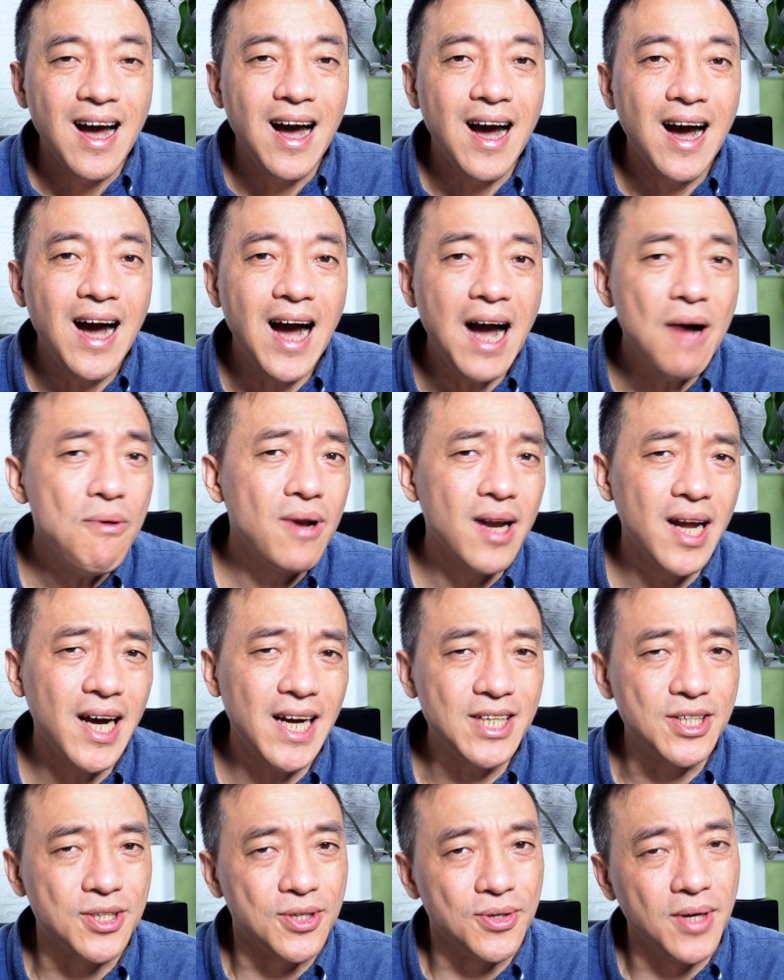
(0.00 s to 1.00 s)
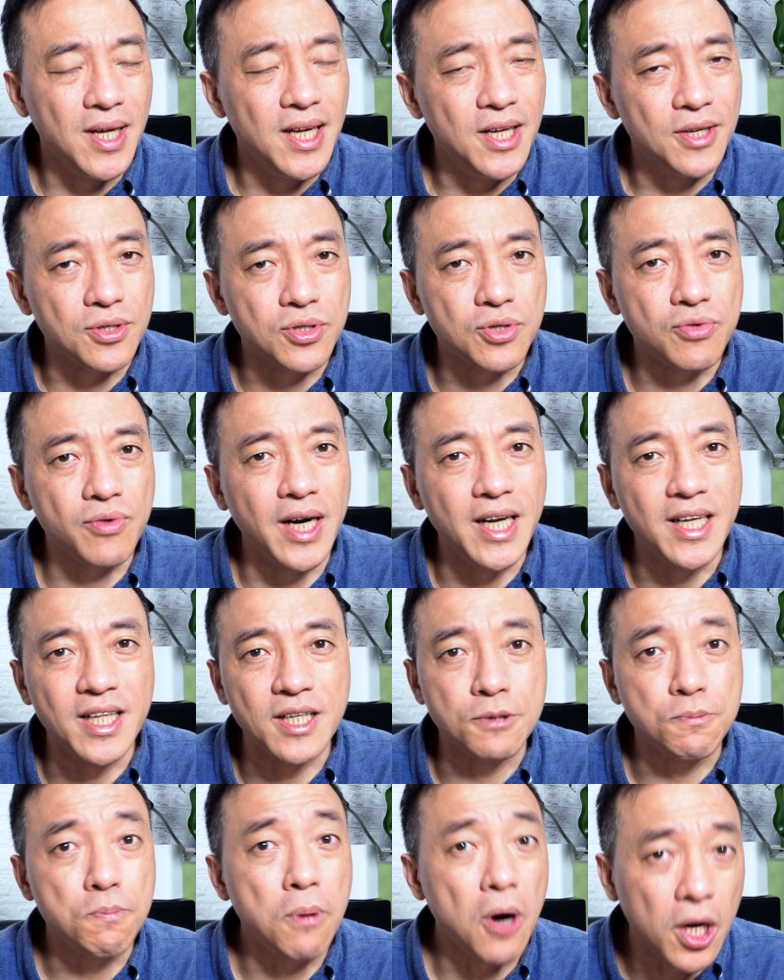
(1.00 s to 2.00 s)
I would like to illustrate
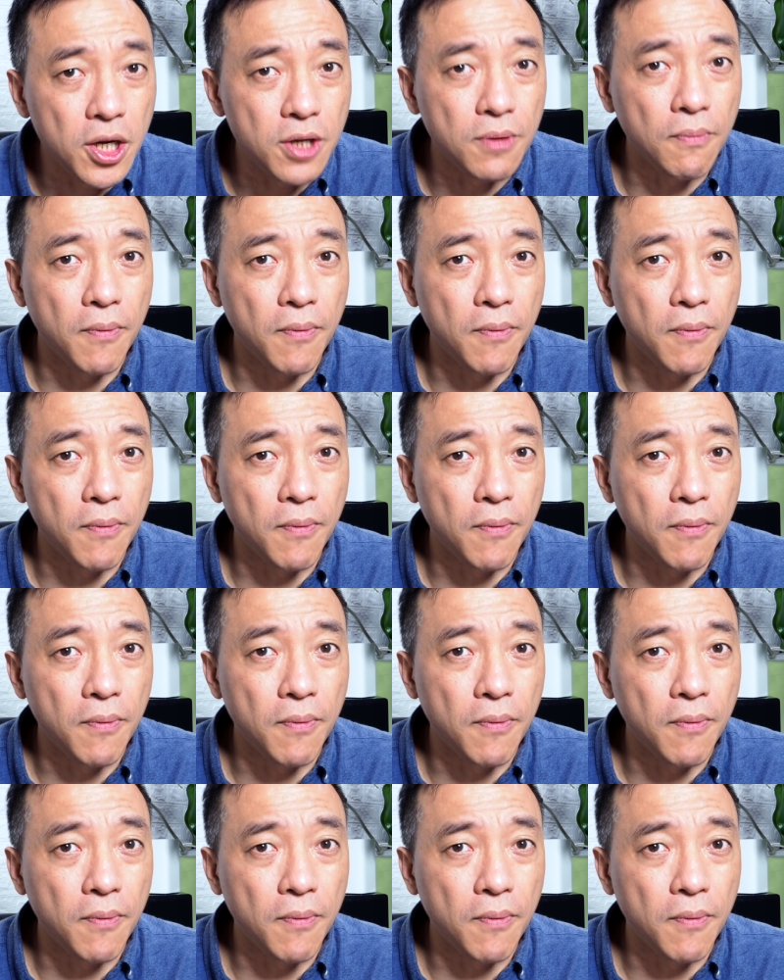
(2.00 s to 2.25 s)
this point of